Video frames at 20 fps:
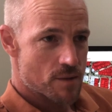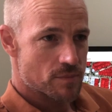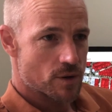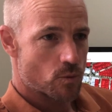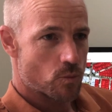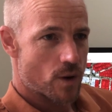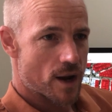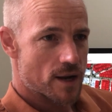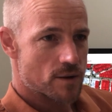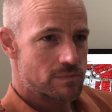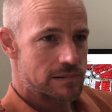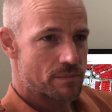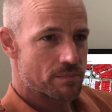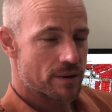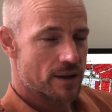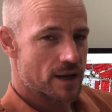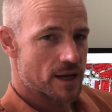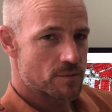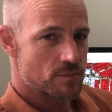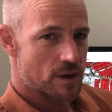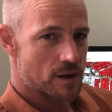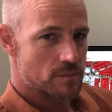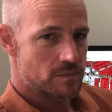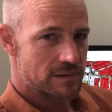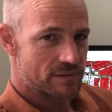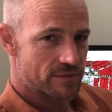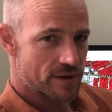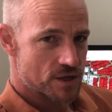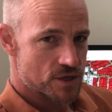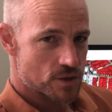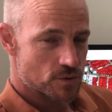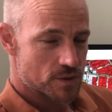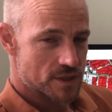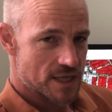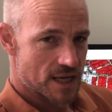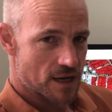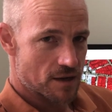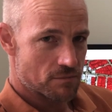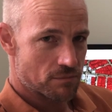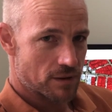but one prepared by a professional
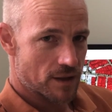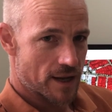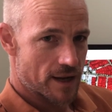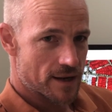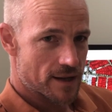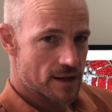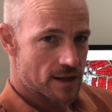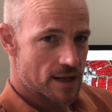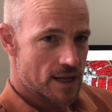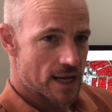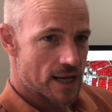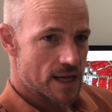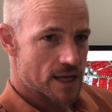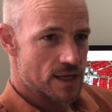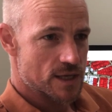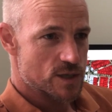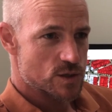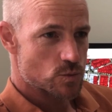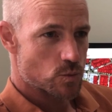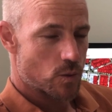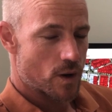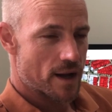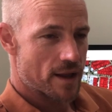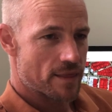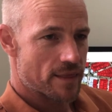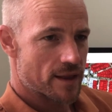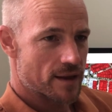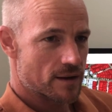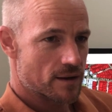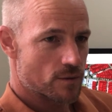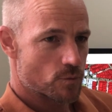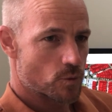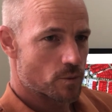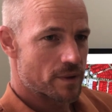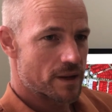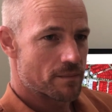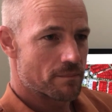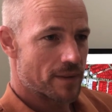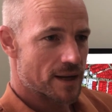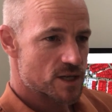town planner is one that will
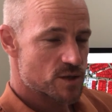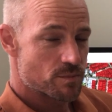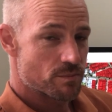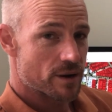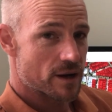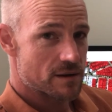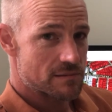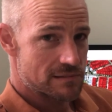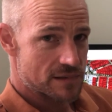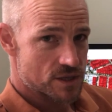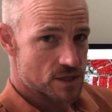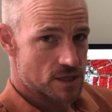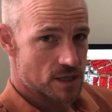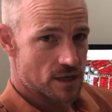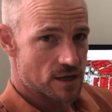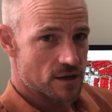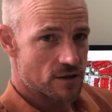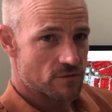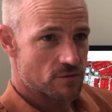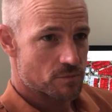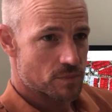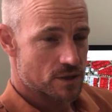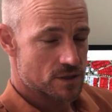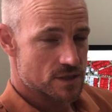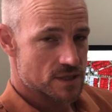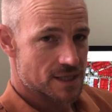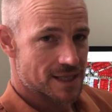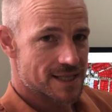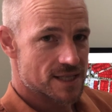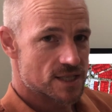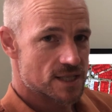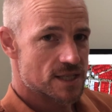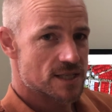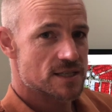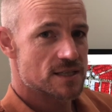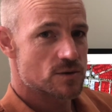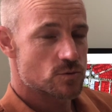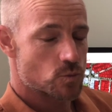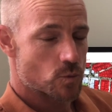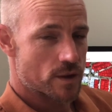be much better received because it's
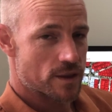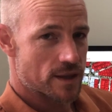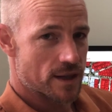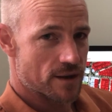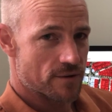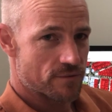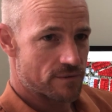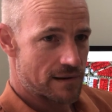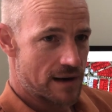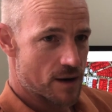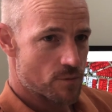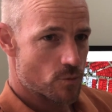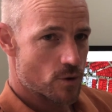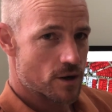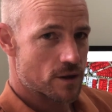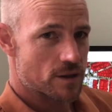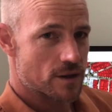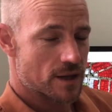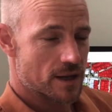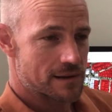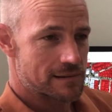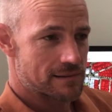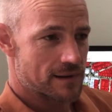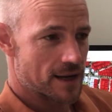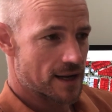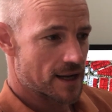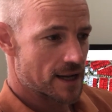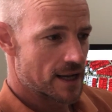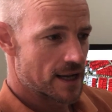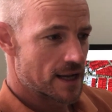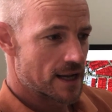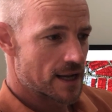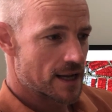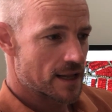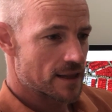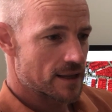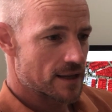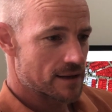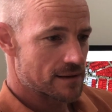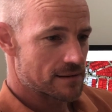consistent with their framework, their
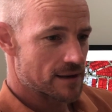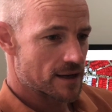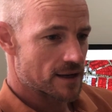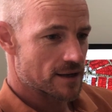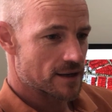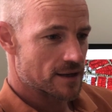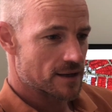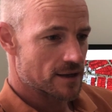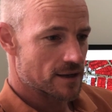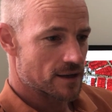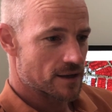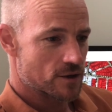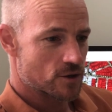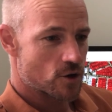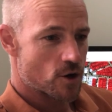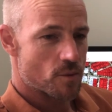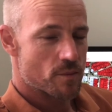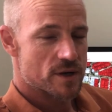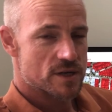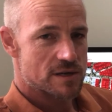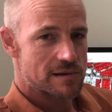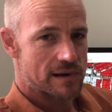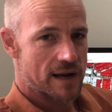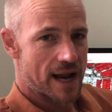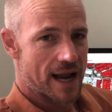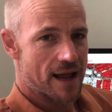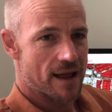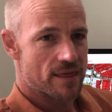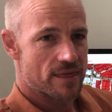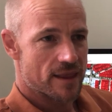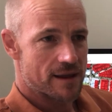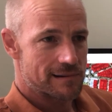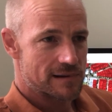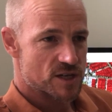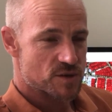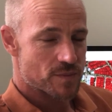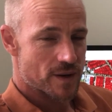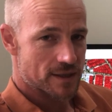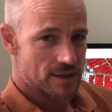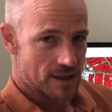commentary and their
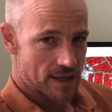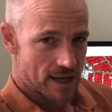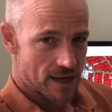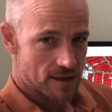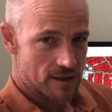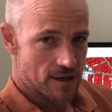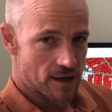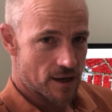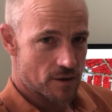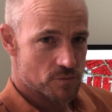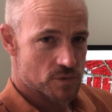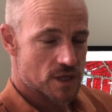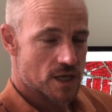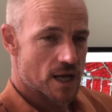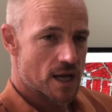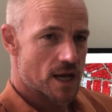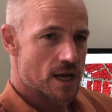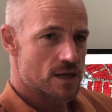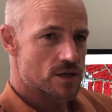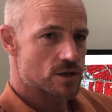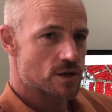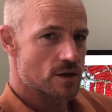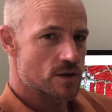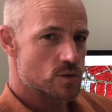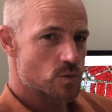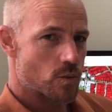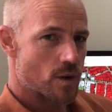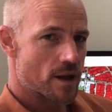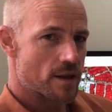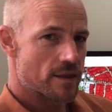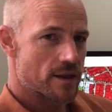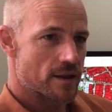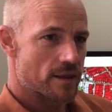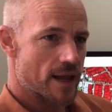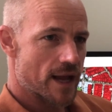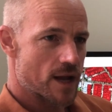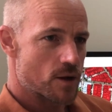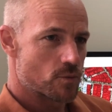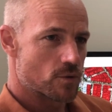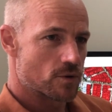expected outcomes. So it's one that
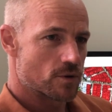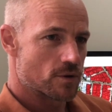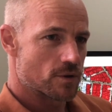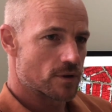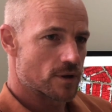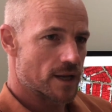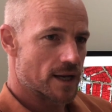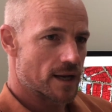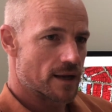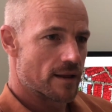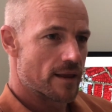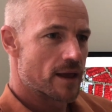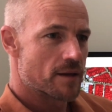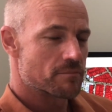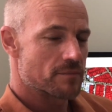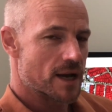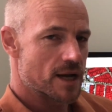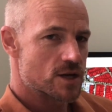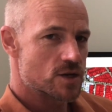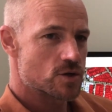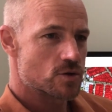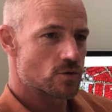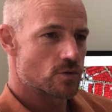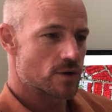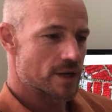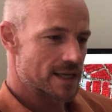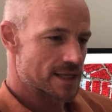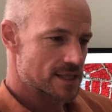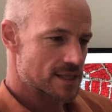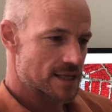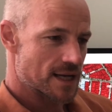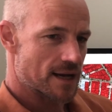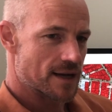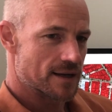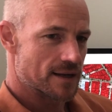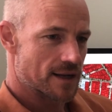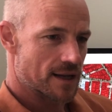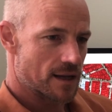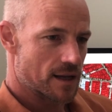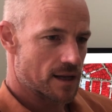they will make sure is
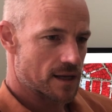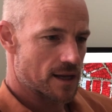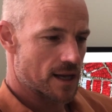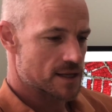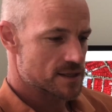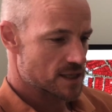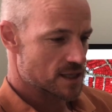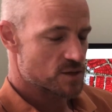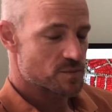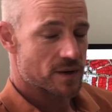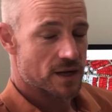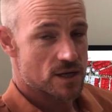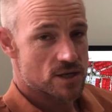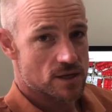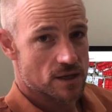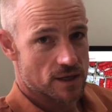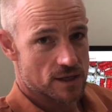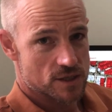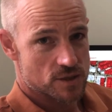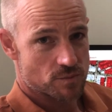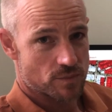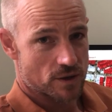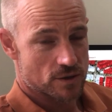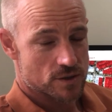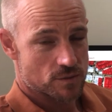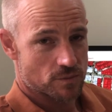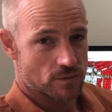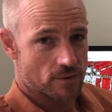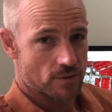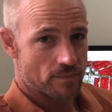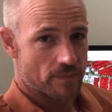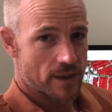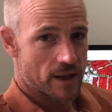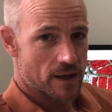done as expeditiously as possible.